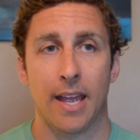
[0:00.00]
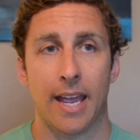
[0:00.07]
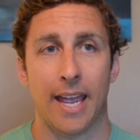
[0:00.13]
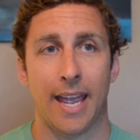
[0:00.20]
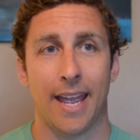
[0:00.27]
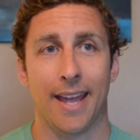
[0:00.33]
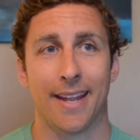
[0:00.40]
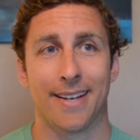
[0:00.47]

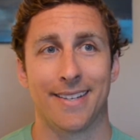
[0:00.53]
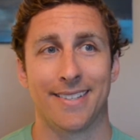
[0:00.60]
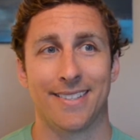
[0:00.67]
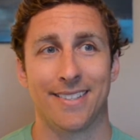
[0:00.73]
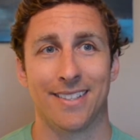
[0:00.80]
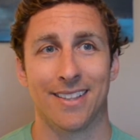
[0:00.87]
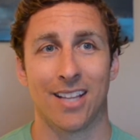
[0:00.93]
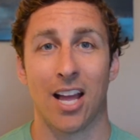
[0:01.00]
And
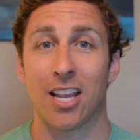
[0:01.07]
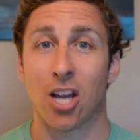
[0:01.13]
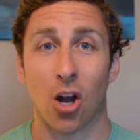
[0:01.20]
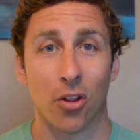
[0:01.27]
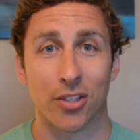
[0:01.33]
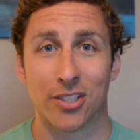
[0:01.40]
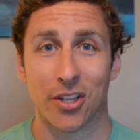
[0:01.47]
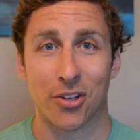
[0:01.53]
like
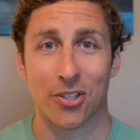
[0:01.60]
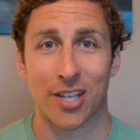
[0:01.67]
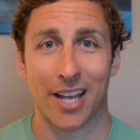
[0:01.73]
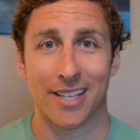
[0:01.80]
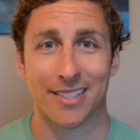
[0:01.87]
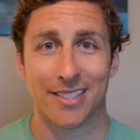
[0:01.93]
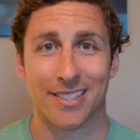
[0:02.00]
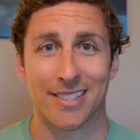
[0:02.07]
all these other
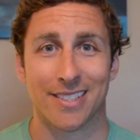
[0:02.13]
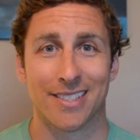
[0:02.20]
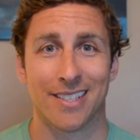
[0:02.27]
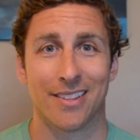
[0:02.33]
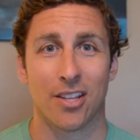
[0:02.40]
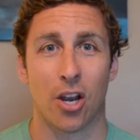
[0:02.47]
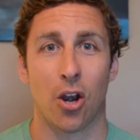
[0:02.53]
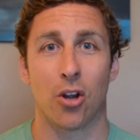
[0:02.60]
tests,
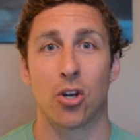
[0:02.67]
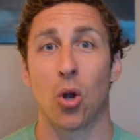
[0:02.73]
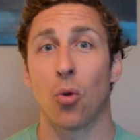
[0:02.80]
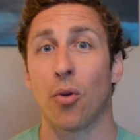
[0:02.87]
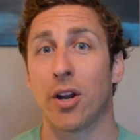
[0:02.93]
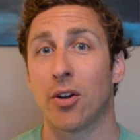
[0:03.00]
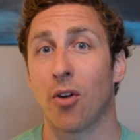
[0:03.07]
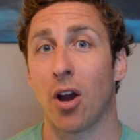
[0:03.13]
there are no
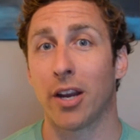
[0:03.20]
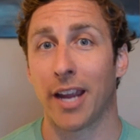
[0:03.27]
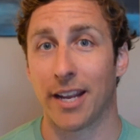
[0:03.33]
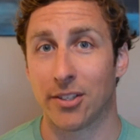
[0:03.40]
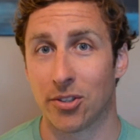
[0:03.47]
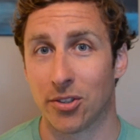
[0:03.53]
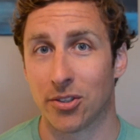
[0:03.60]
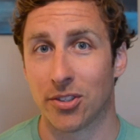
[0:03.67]
right or wrong
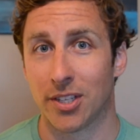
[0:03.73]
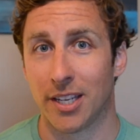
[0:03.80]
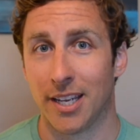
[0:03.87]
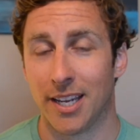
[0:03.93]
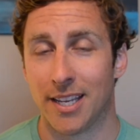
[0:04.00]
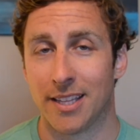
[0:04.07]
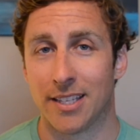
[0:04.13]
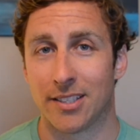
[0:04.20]
answers.
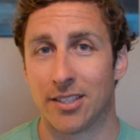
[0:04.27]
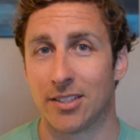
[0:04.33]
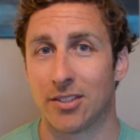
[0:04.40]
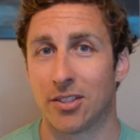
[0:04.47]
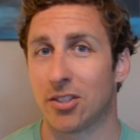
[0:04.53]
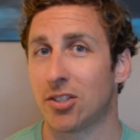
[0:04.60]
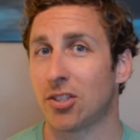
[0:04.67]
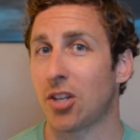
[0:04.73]
This is
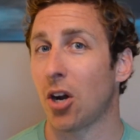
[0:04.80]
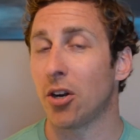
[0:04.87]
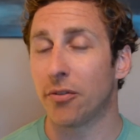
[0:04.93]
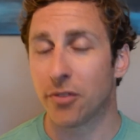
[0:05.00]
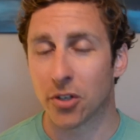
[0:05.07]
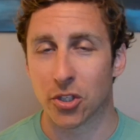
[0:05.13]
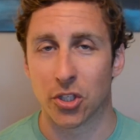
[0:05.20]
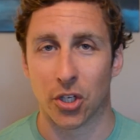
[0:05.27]
the start
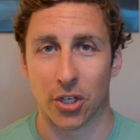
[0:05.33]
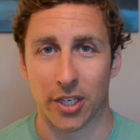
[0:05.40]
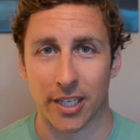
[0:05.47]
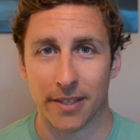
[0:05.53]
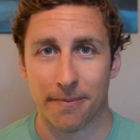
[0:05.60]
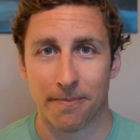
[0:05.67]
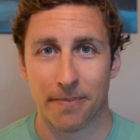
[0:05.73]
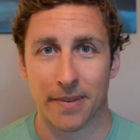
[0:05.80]
of your
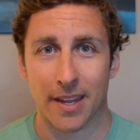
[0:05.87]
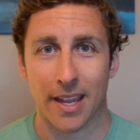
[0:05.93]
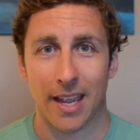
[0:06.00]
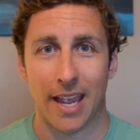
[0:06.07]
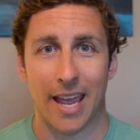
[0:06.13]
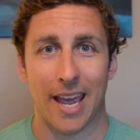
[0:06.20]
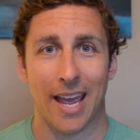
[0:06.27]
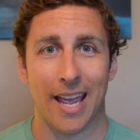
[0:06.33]
journey,
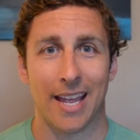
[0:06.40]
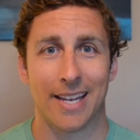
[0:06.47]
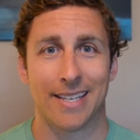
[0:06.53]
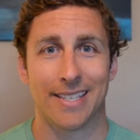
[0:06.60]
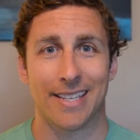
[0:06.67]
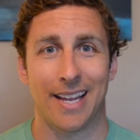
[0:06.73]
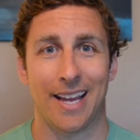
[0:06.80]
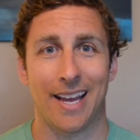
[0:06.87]

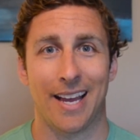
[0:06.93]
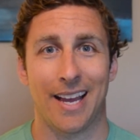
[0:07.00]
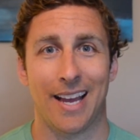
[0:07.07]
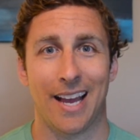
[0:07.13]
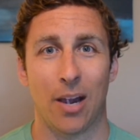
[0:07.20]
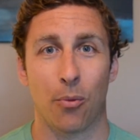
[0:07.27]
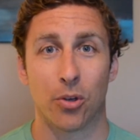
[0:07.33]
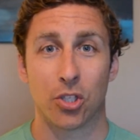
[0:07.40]
and
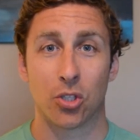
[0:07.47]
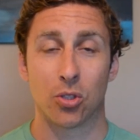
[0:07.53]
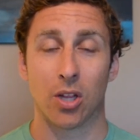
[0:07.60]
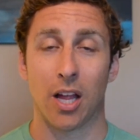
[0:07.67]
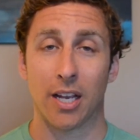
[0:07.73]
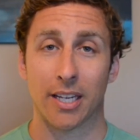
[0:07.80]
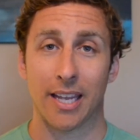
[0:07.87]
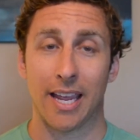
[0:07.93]
I wish you
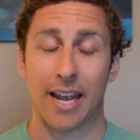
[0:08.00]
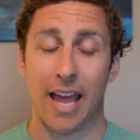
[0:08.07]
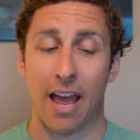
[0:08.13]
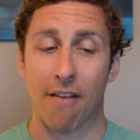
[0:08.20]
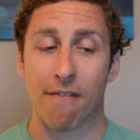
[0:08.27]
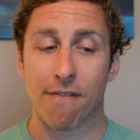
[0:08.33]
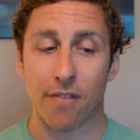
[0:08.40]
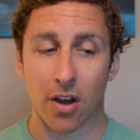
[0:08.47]
luck and
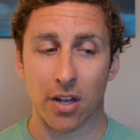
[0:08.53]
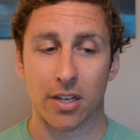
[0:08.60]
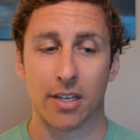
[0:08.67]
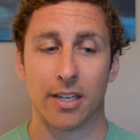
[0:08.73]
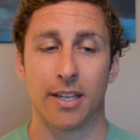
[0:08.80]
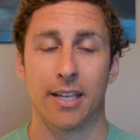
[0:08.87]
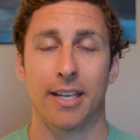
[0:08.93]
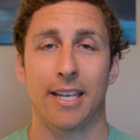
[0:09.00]
have
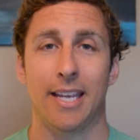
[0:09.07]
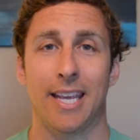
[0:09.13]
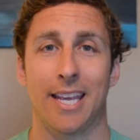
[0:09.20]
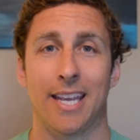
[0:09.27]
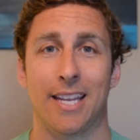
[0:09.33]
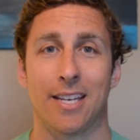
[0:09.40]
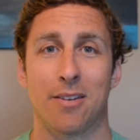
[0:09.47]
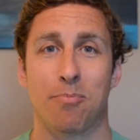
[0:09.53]
fun
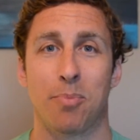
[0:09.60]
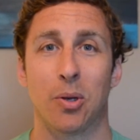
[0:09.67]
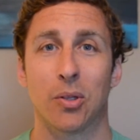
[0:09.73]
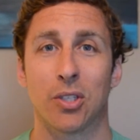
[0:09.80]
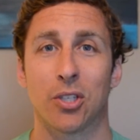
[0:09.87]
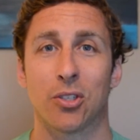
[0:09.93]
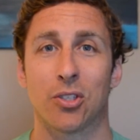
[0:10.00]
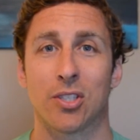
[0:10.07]
in
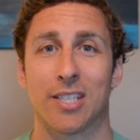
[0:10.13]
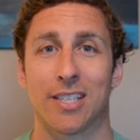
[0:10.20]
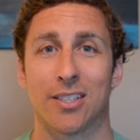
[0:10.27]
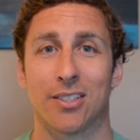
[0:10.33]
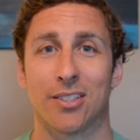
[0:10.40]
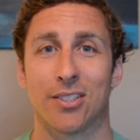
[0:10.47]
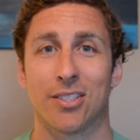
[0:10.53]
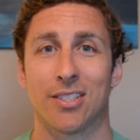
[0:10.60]
building your
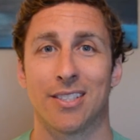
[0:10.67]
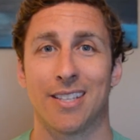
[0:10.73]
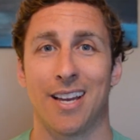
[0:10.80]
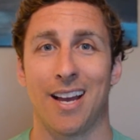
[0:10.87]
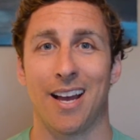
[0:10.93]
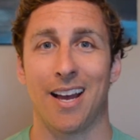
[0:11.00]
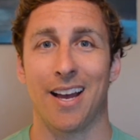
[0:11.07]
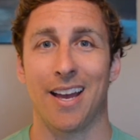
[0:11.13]
skills
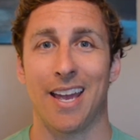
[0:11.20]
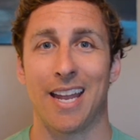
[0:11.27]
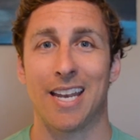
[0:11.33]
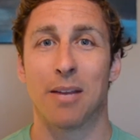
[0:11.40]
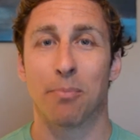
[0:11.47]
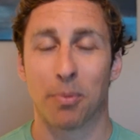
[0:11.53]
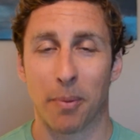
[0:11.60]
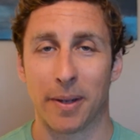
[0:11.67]
and
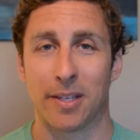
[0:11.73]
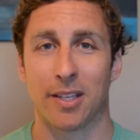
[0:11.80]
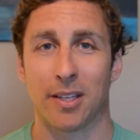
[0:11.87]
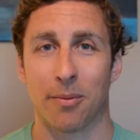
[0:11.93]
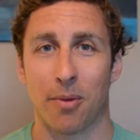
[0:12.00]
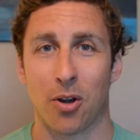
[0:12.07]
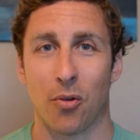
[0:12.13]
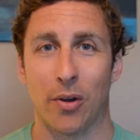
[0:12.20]
implementing
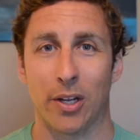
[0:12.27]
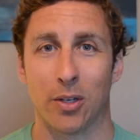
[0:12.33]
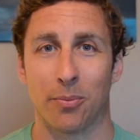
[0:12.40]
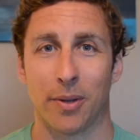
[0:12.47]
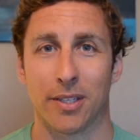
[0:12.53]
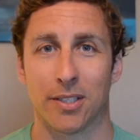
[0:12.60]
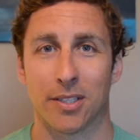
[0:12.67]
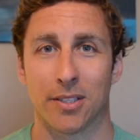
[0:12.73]
them on a regular
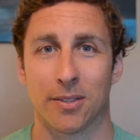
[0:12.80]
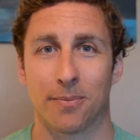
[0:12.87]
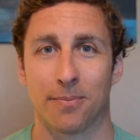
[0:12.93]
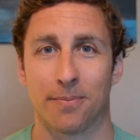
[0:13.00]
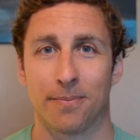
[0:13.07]
basis.